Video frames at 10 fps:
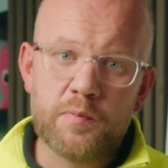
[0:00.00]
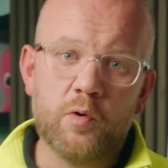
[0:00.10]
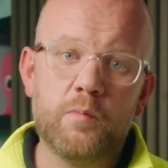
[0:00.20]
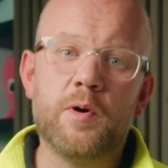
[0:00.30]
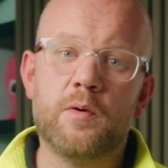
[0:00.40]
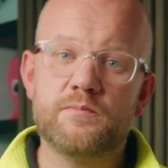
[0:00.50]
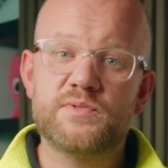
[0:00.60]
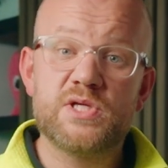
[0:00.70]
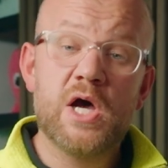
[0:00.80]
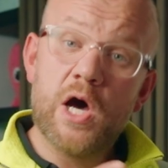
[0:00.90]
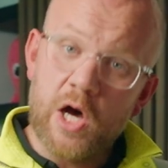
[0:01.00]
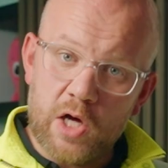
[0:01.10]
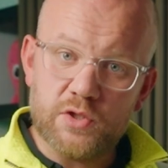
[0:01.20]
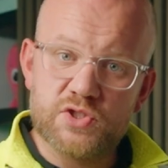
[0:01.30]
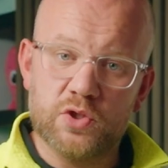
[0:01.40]
pool pumps,
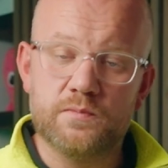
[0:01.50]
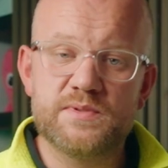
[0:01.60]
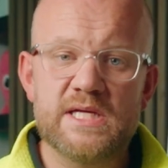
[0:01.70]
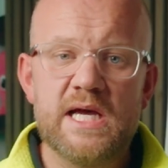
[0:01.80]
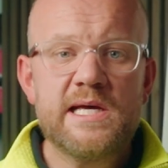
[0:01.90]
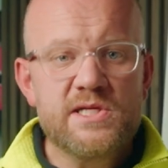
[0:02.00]
hot tubs,